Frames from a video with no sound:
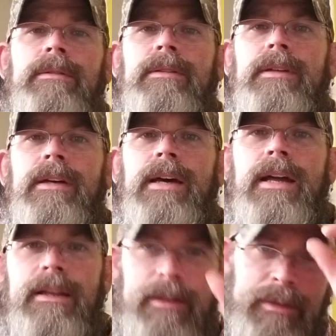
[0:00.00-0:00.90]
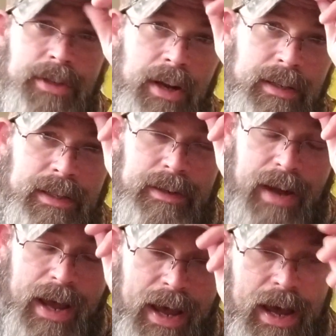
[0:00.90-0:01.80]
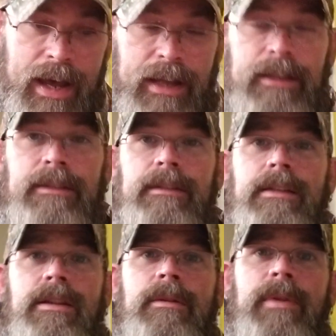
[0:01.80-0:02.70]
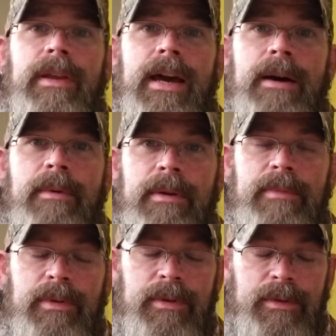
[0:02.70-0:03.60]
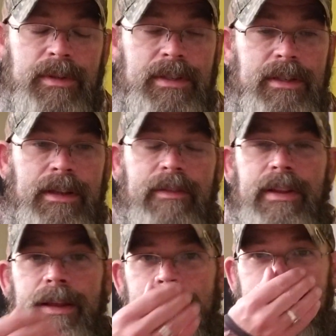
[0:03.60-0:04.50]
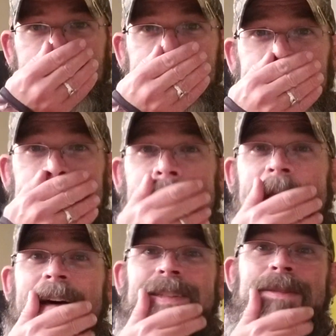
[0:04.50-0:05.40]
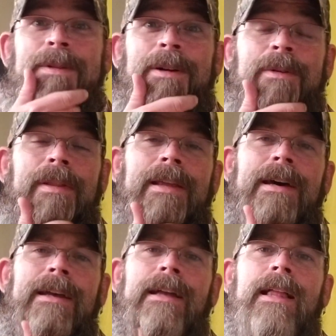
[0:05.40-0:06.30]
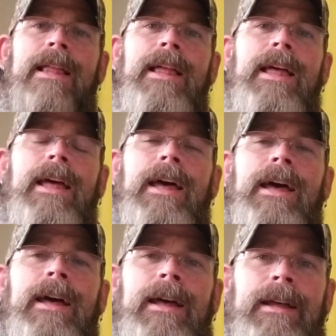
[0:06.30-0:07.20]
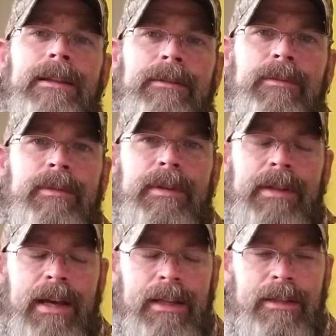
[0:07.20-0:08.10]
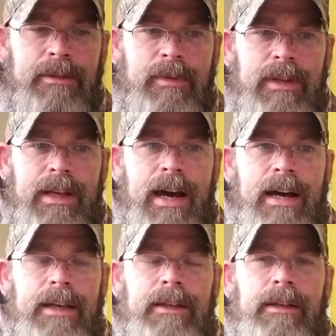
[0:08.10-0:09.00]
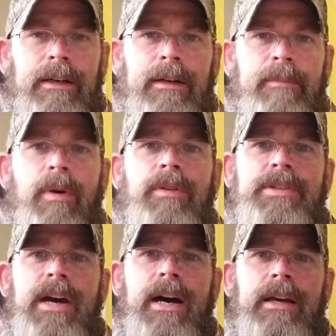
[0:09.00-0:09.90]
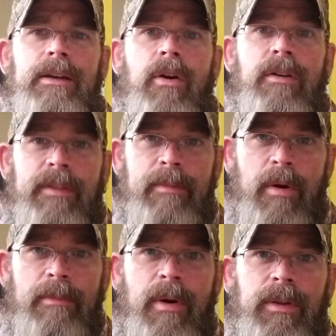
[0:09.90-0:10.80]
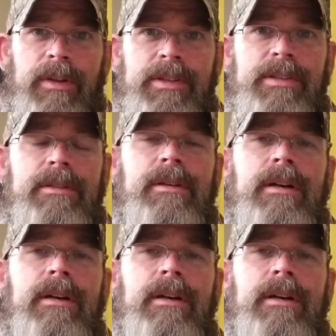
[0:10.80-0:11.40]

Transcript: and I had a John Deere hat, and I started wearing cowboy boots and everything. And I was at work one day, and we had this one guy, Polish guy, off the boat Polish,